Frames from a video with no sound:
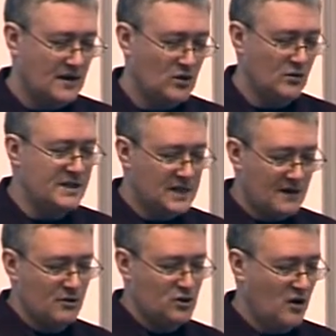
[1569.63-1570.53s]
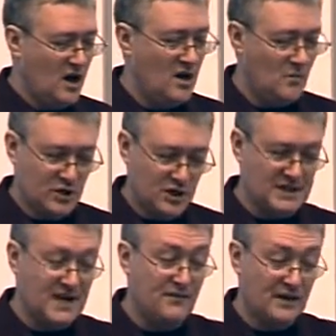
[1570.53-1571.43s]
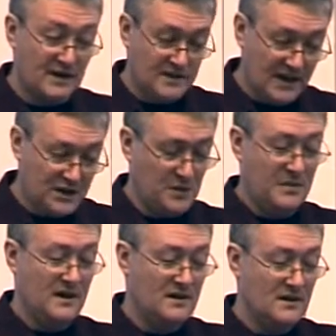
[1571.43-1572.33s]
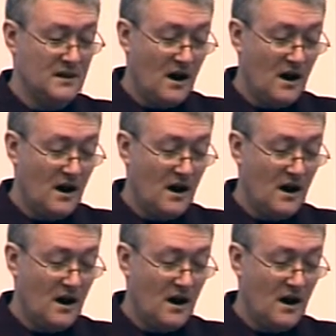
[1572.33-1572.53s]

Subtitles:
your internet router at home, which is given a DHCP